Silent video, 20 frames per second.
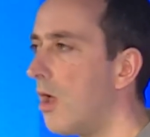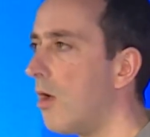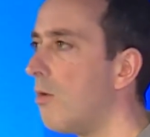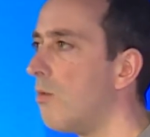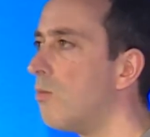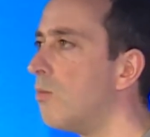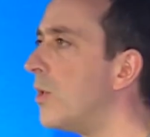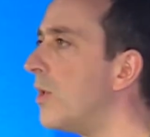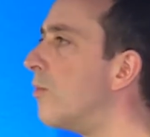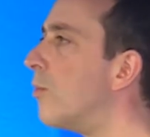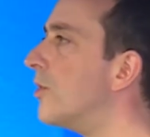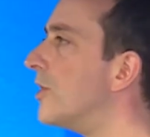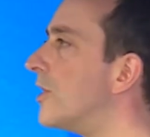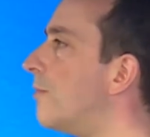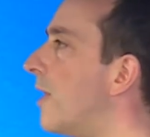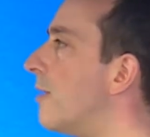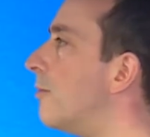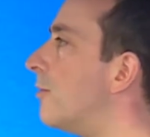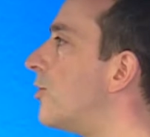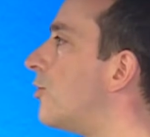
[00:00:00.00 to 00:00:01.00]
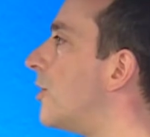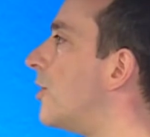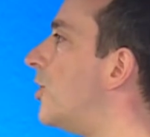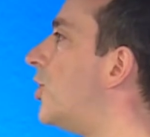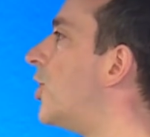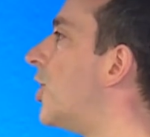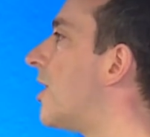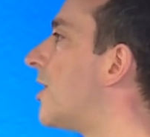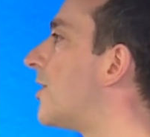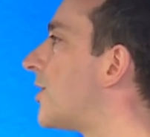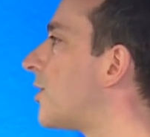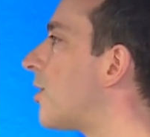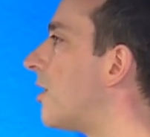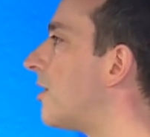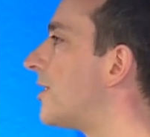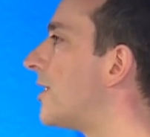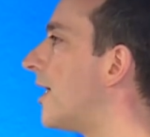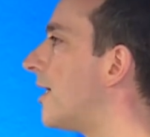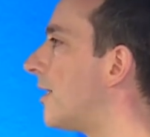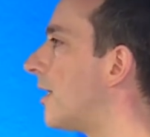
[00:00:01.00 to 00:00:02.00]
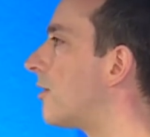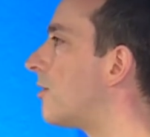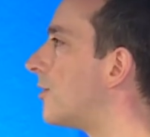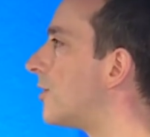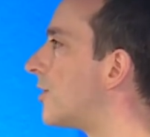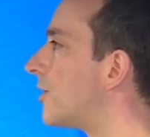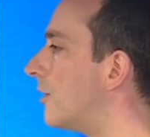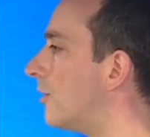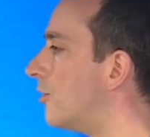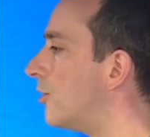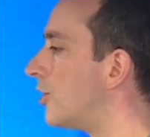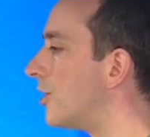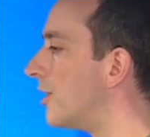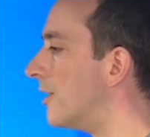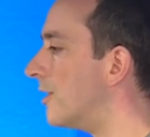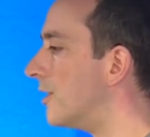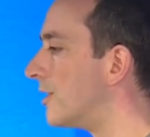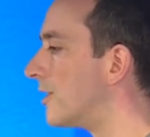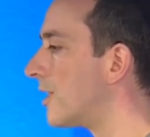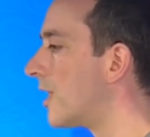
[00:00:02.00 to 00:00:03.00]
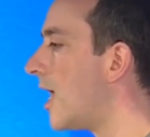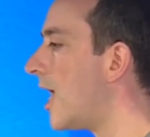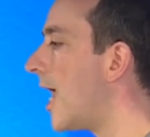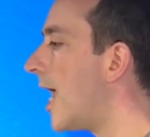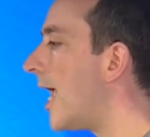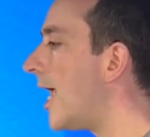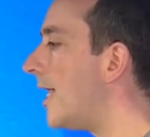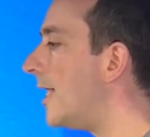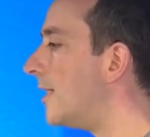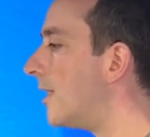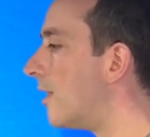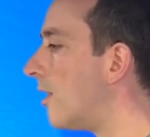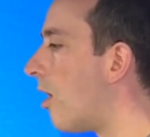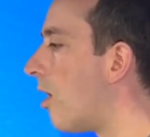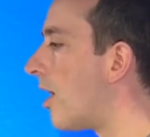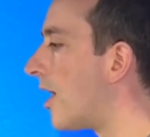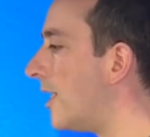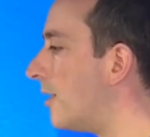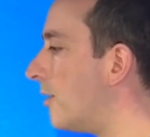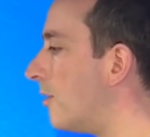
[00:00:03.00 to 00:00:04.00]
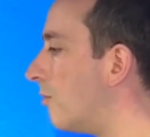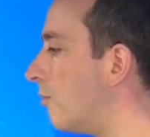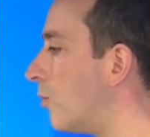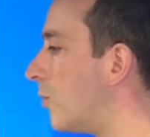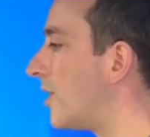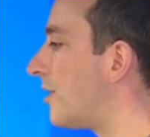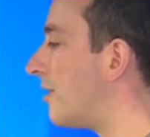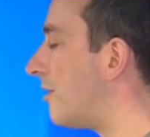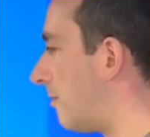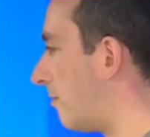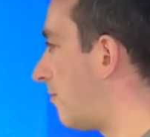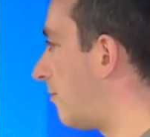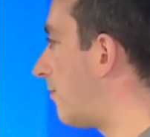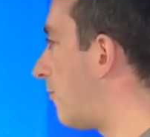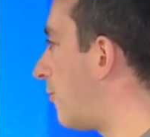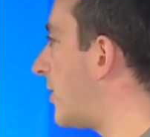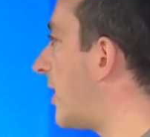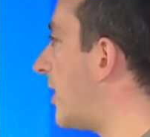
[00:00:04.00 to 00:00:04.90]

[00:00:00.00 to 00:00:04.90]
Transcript: We want to be able to adjust our technical solutions in line with the pretty